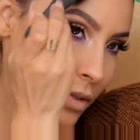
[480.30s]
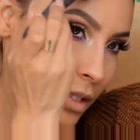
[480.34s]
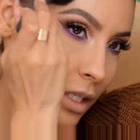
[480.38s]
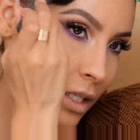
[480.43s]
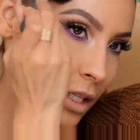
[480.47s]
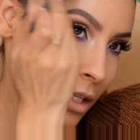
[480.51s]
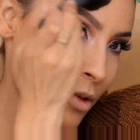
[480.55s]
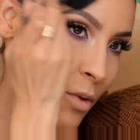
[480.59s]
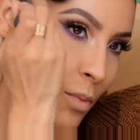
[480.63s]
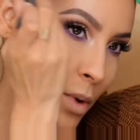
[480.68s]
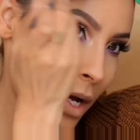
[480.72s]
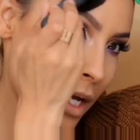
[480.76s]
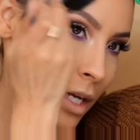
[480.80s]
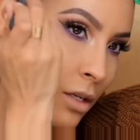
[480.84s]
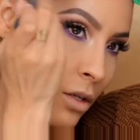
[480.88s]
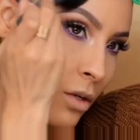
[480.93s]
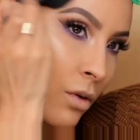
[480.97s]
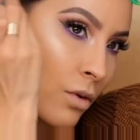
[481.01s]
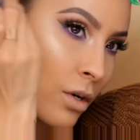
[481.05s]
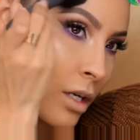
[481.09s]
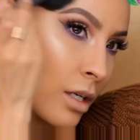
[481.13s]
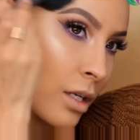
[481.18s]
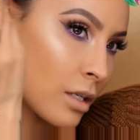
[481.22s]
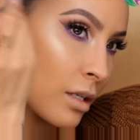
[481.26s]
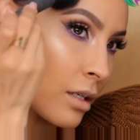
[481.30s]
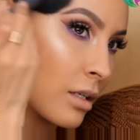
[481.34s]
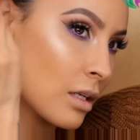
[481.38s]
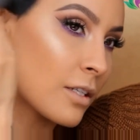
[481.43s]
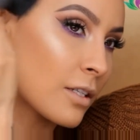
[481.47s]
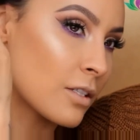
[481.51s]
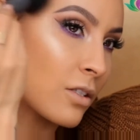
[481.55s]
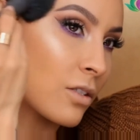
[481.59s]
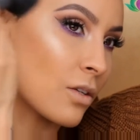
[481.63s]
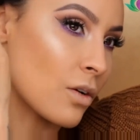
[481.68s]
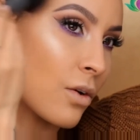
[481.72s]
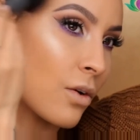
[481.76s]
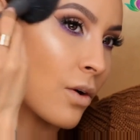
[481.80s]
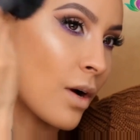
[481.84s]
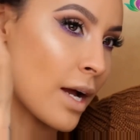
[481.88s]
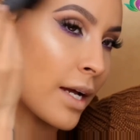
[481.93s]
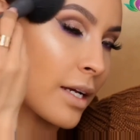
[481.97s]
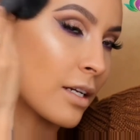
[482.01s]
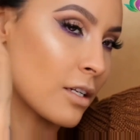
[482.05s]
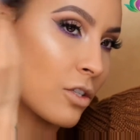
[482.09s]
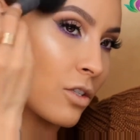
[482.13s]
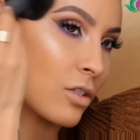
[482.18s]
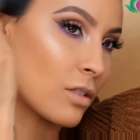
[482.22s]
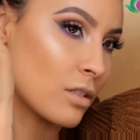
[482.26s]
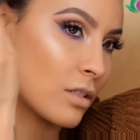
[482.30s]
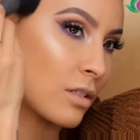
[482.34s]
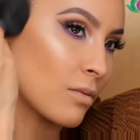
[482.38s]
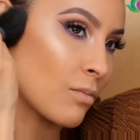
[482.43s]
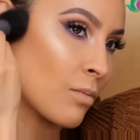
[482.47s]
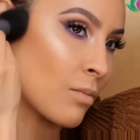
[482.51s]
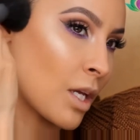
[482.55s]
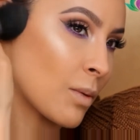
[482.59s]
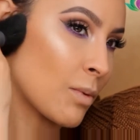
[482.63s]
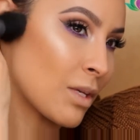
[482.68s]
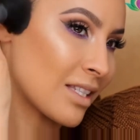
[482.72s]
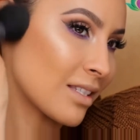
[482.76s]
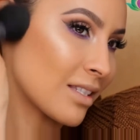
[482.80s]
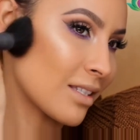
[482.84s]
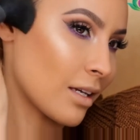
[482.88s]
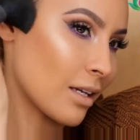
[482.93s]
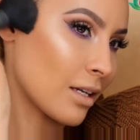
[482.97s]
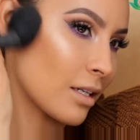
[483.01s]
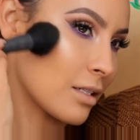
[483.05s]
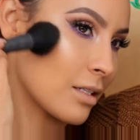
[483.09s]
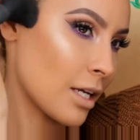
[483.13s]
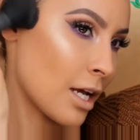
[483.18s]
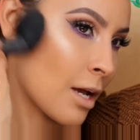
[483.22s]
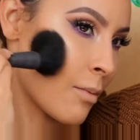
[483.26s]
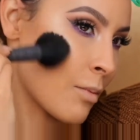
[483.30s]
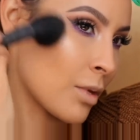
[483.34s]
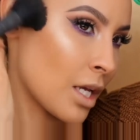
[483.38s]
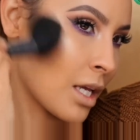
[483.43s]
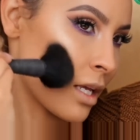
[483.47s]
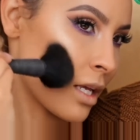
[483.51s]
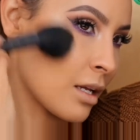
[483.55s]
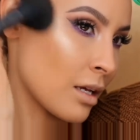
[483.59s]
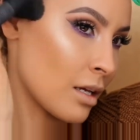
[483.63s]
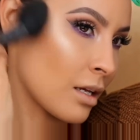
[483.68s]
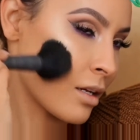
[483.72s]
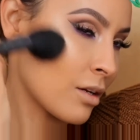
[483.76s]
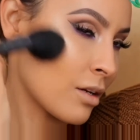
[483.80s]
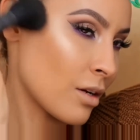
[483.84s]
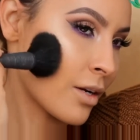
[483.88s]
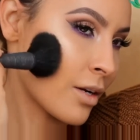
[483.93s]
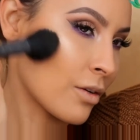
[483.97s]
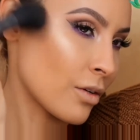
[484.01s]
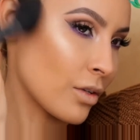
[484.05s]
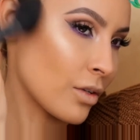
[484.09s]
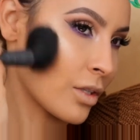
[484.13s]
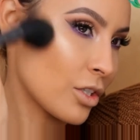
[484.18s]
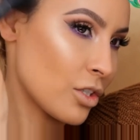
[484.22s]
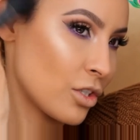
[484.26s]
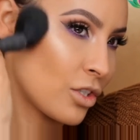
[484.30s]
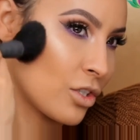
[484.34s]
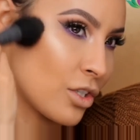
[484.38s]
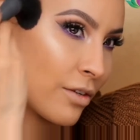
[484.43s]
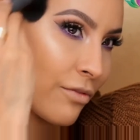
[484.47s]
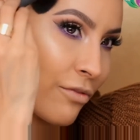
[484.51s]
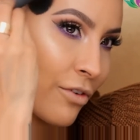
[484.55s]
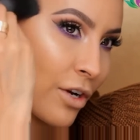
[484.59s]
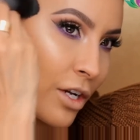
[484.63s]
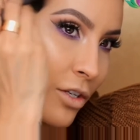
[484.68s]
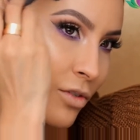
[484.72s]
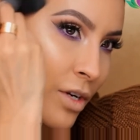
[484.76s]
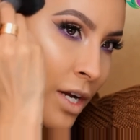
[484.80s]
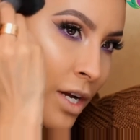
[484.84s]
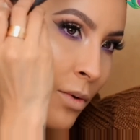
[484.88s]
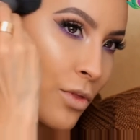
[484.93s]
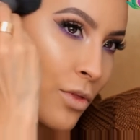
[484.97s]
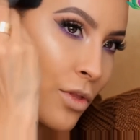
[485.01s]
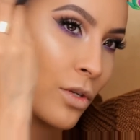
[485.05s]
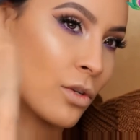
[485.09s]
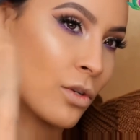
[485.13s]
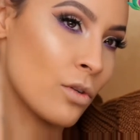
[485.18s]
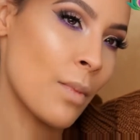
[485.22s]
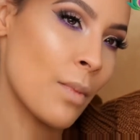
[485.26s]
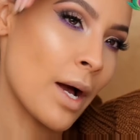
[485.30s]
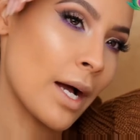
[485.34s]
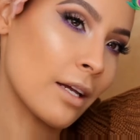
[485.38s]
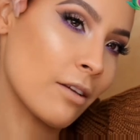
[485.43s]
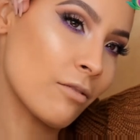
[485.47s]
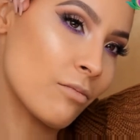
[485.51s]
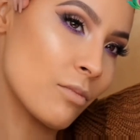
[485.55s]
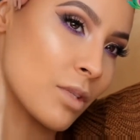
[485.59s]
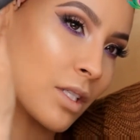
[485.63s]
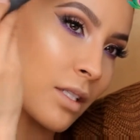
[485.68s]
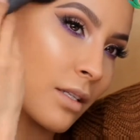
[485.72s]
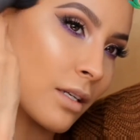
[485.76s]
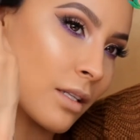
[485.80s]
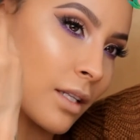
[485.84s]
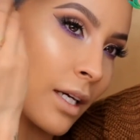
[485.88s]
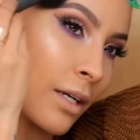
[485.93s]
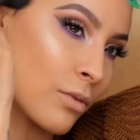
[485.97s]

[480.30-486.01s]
So I was like, let me buy a new one so I could could just maybe it's like contaminated or I don't know. Let's just start fresh, right? With a new Me Sun.